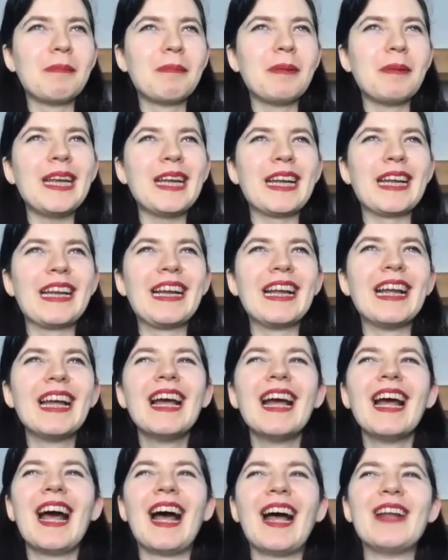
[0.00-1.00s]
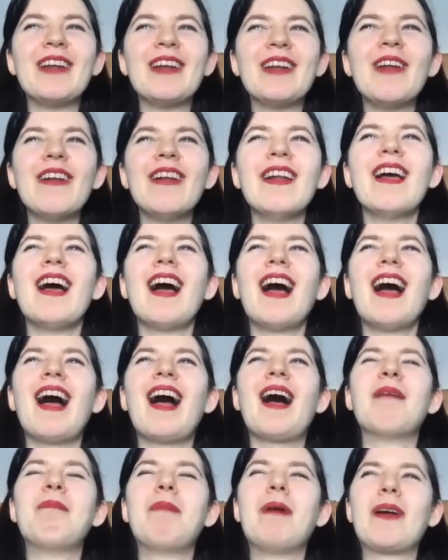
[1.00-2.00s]
being um,
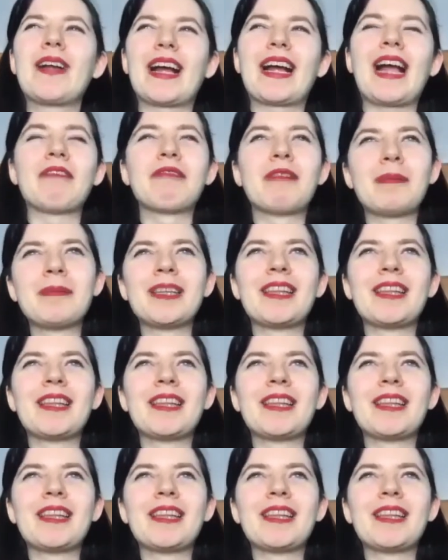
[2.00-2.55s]
a book i can't remember